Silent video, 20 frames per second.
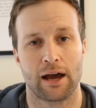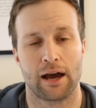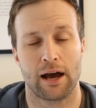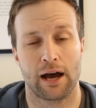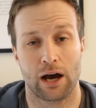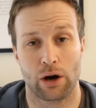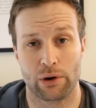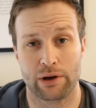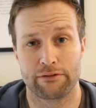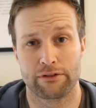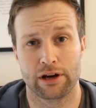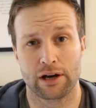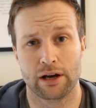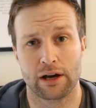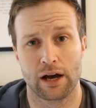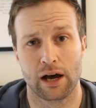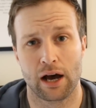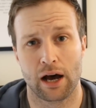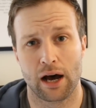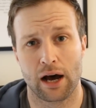However,
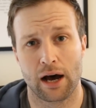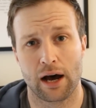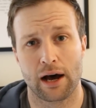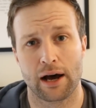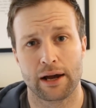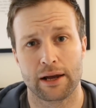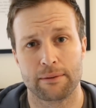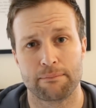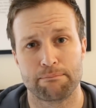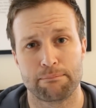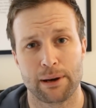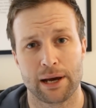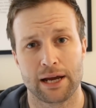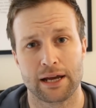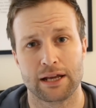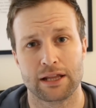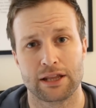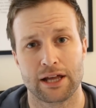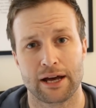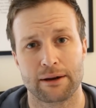I
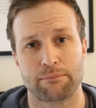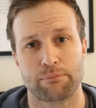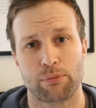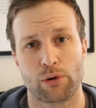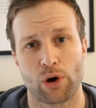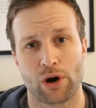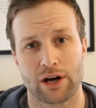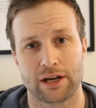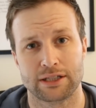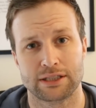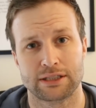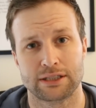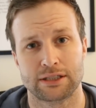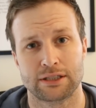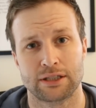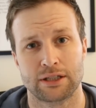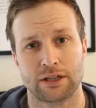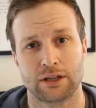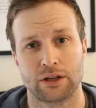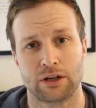pay that price
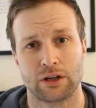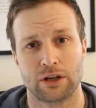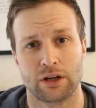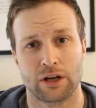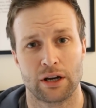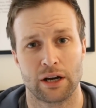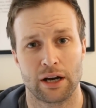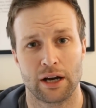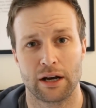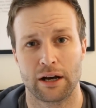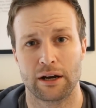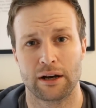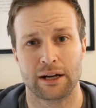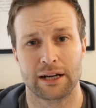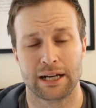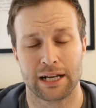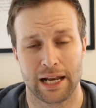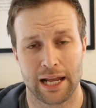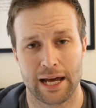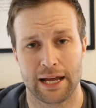
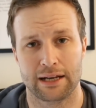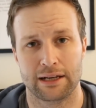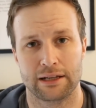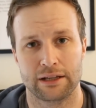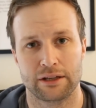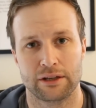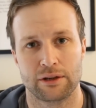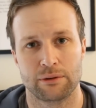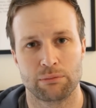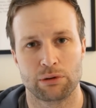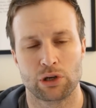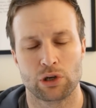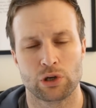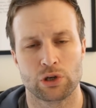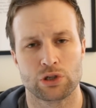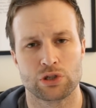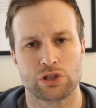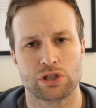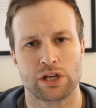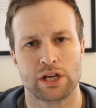gladly,
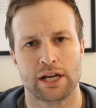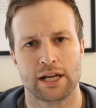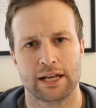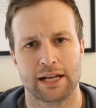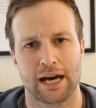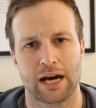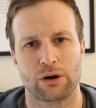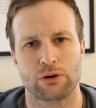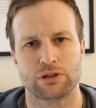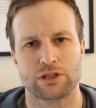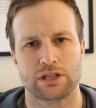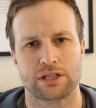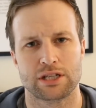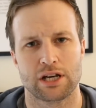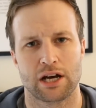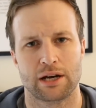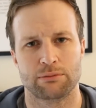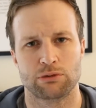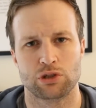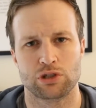because now is the
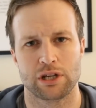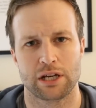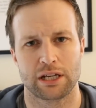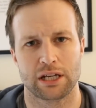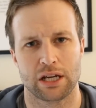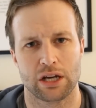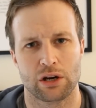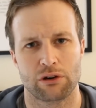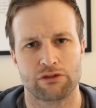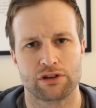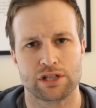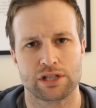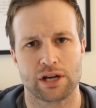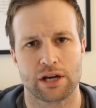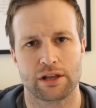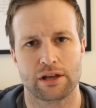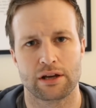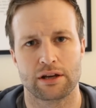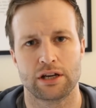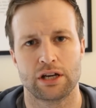time to take care of each
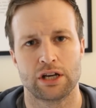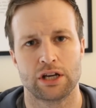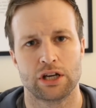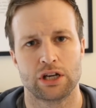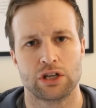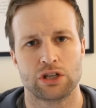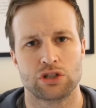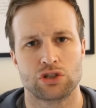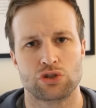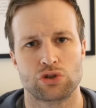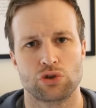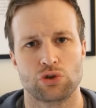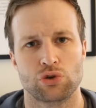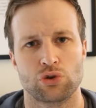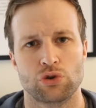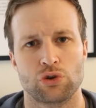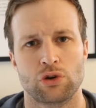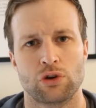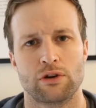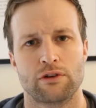other,
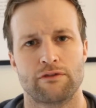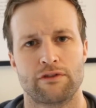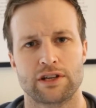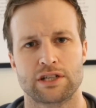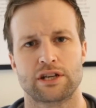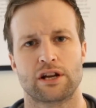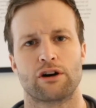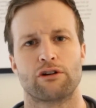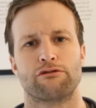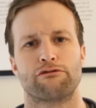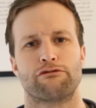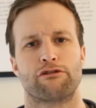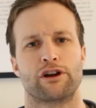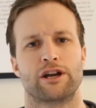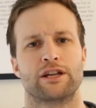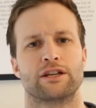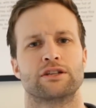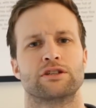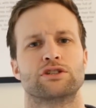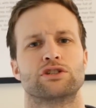to visit our
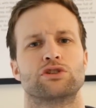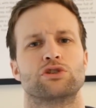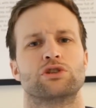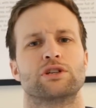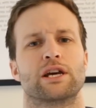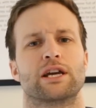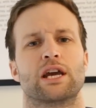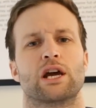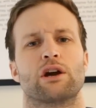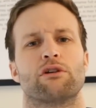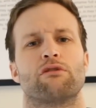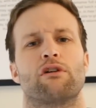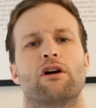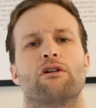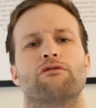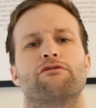friends, to take care of our